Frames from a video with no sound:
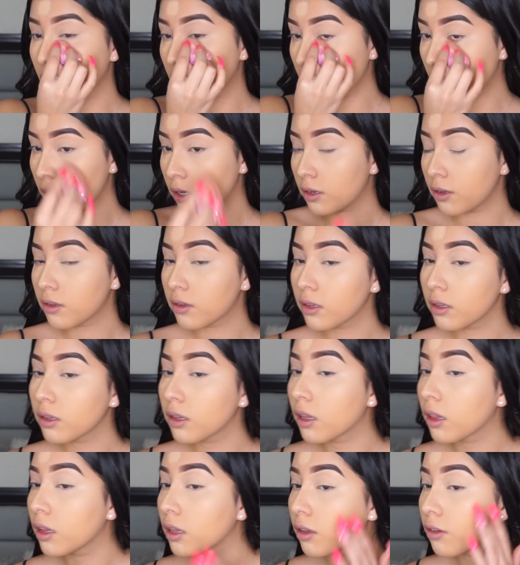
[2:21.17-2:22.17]
it
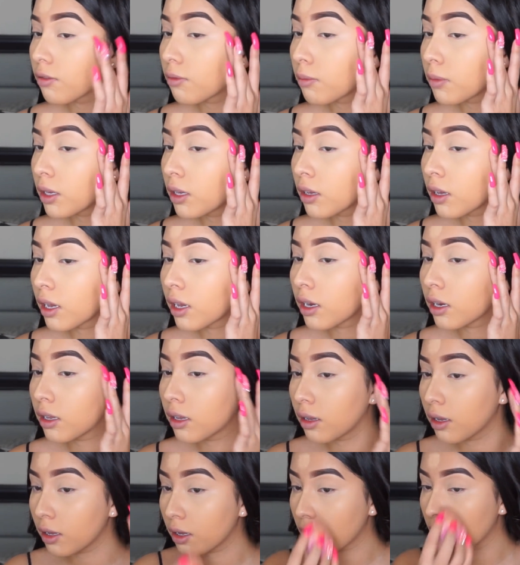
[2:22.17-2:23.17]
doesn't leave me
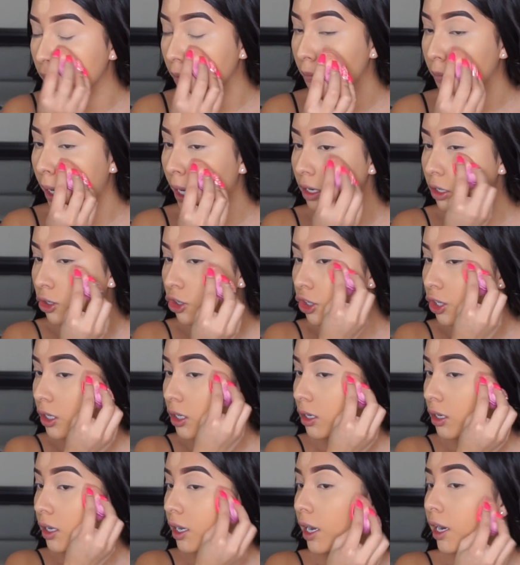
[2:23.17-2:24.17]
any
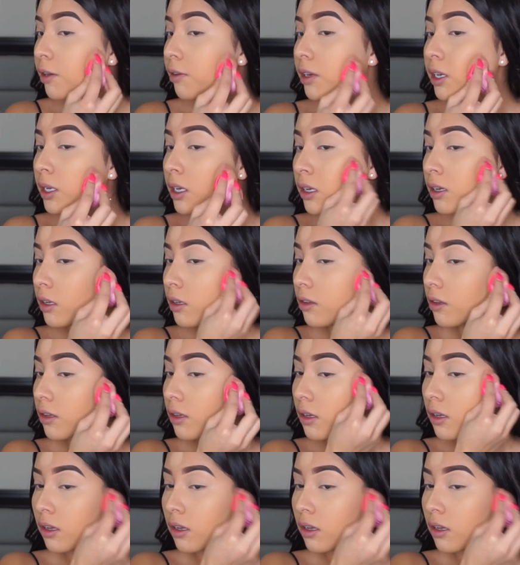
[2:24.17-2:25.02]
patchy areas.